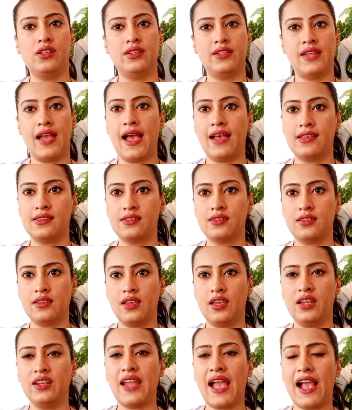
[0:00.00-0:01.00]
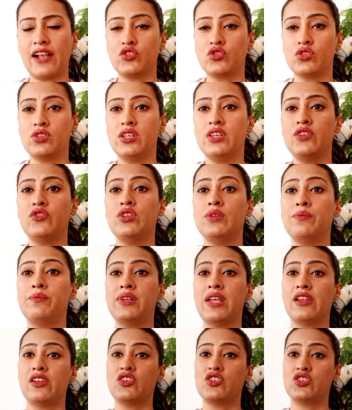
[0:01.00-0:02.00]
it has. It actually
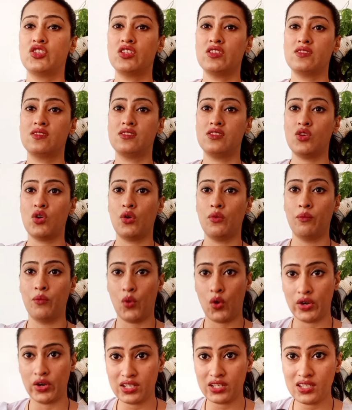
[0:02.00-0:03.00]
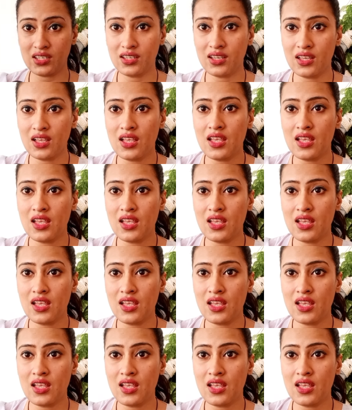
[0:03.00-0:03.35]
replenishes your body.